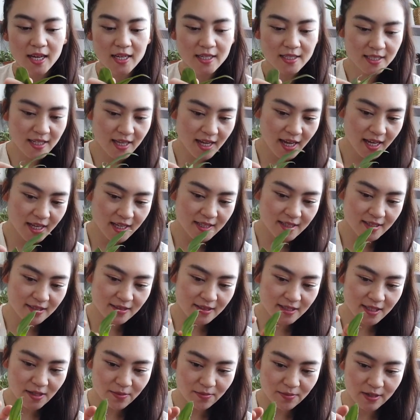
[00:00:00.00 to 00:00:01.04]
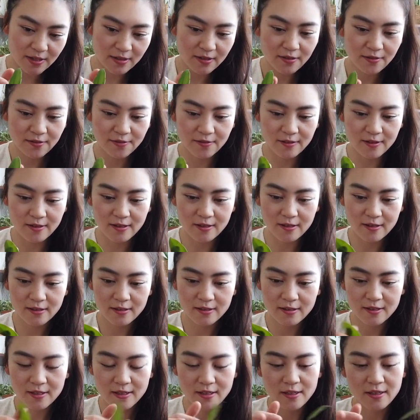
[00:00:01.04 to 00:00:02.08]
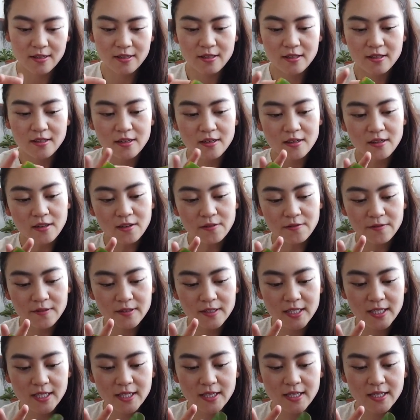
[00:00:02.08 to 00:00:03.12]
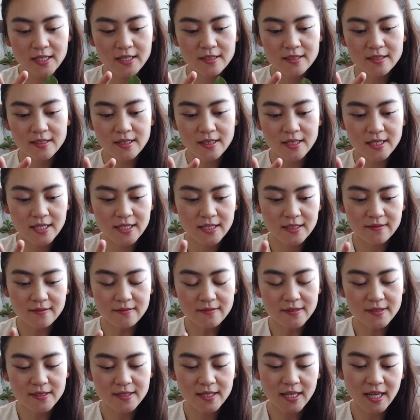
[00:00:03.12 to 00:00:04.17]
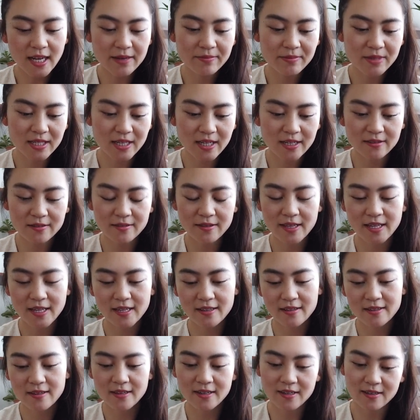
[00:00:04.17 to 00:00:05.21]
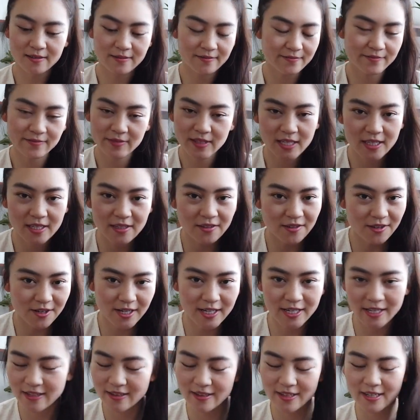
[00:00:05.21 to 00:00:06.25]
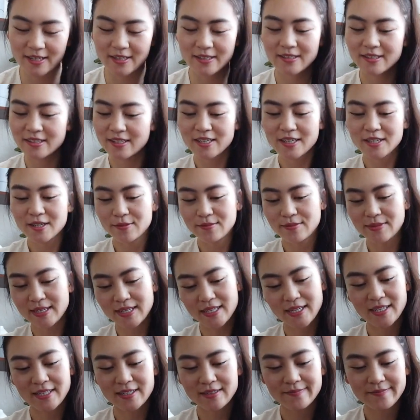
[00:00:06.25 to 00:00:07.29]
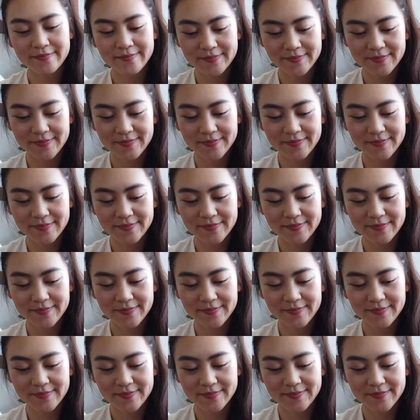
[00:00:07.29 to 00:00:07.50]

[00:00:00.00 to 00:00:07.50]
And yeah, it's really beautiful. Hopefully these leaves, I mean, I don't think they'll heal or anything, but